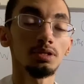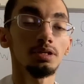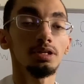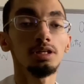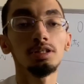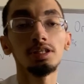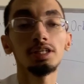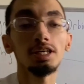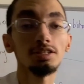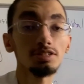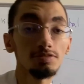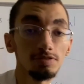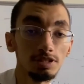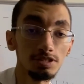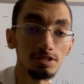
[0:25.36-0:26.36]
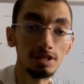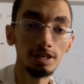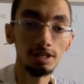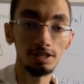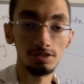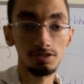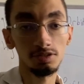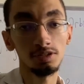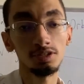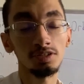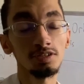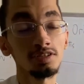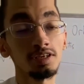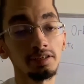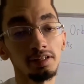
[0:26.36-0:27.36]
In the case of this case, this
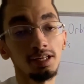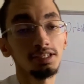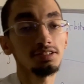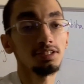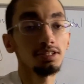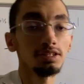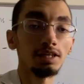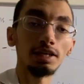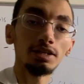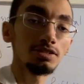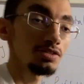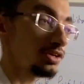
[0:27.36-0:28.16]
is a classic case